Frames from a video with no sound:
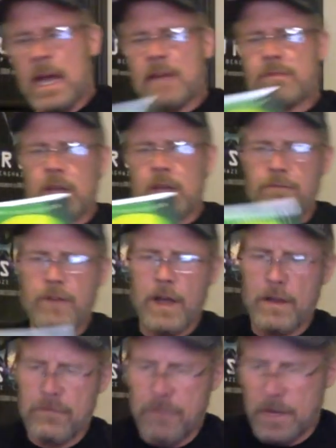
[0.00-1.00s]
After that
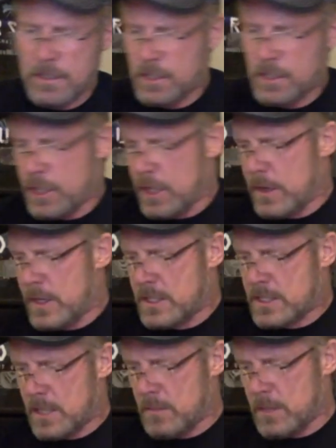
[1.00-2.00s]
firefight, the
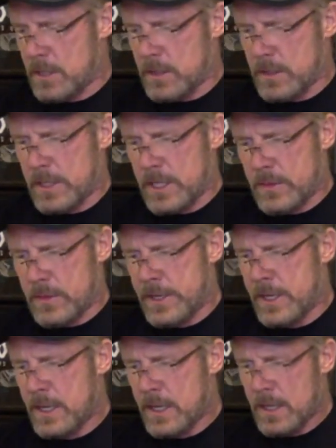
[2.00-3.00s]
GRS team leader and
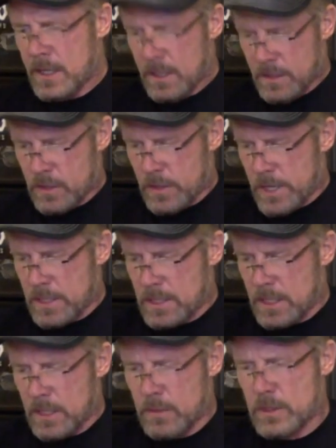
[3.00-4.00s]
Henry, the
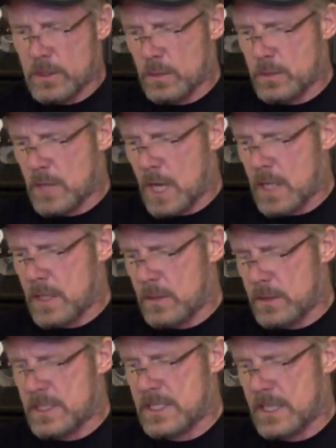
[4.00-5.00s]
translator, resumed talking
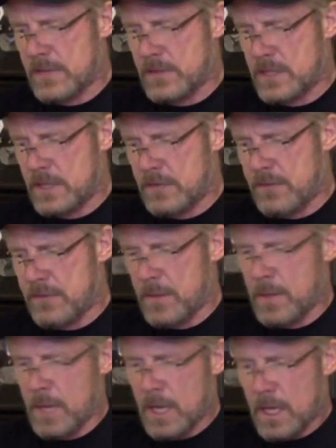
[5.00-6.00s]
with the 17th
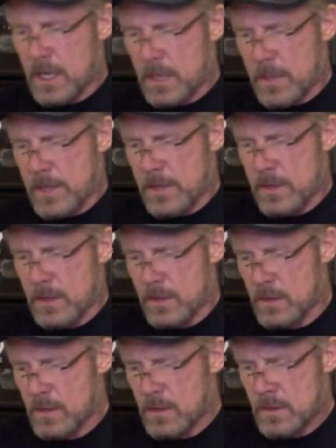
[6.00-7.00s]
Feb commander.
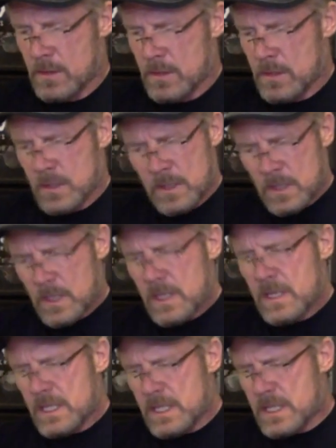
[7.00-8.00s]

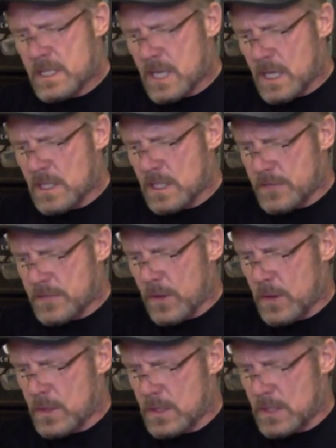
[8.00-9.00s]
The discussions
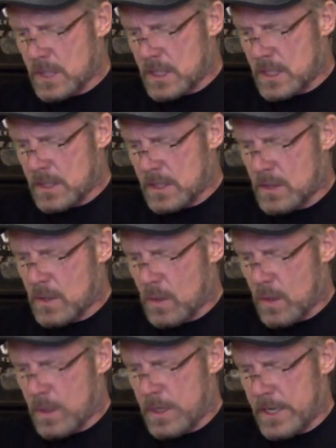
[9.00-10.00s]
focused on
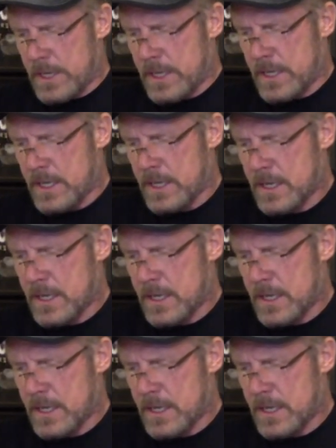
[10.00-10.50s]
coordinating